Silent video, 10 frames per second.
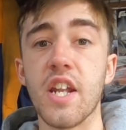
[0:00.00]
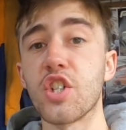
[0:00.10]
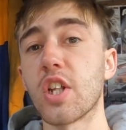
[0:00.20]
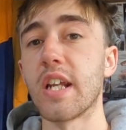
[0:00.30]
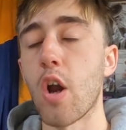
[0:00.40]

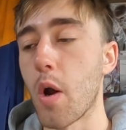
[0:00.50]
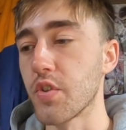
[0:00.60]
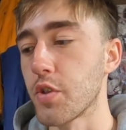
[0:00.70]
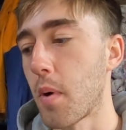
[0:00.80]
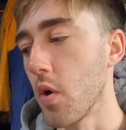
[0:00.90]
Initially I
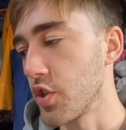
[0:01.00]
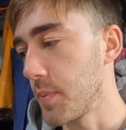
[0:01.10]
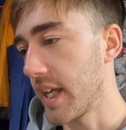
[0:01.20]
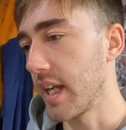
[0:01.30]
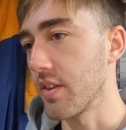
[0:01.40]
was supposed to
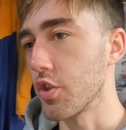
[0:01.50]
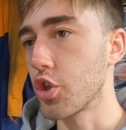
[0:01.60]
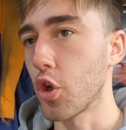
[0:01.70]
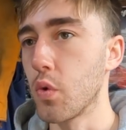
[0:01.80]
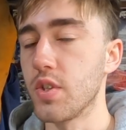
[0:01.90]
be getting the
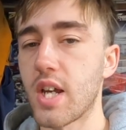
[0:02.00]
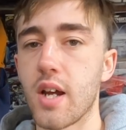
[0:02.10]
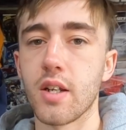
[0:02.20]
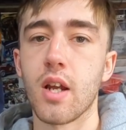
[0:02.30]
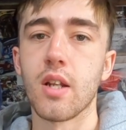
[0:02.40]
tune
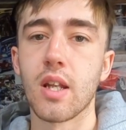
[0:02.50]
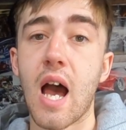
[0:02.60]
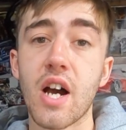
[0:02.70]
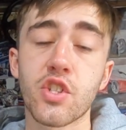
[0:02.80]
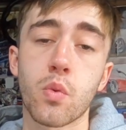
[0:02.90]
done
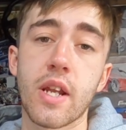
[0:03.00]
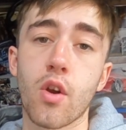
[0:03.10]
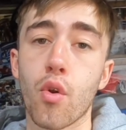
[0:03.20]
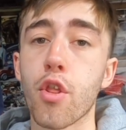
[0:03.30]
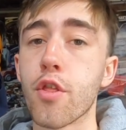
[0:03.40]
last
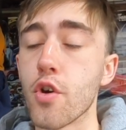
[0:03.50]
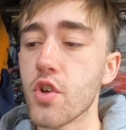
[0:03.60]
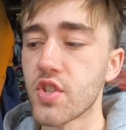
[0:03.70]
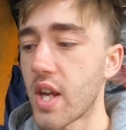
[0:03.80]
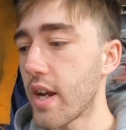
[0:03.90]
week on
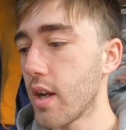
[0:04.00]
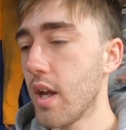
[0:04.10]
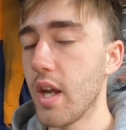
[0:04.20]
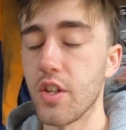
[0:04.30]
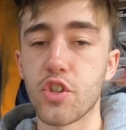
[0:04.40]
Thursday.
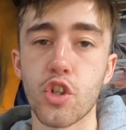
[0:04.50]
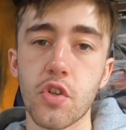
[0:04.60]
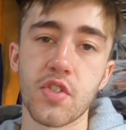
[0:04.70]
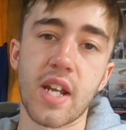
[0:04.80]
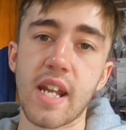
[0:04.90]
It's
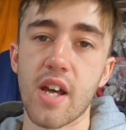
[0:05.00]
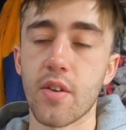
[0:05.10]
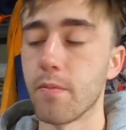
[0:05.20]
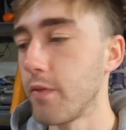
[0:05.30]
Tuesday now that I'm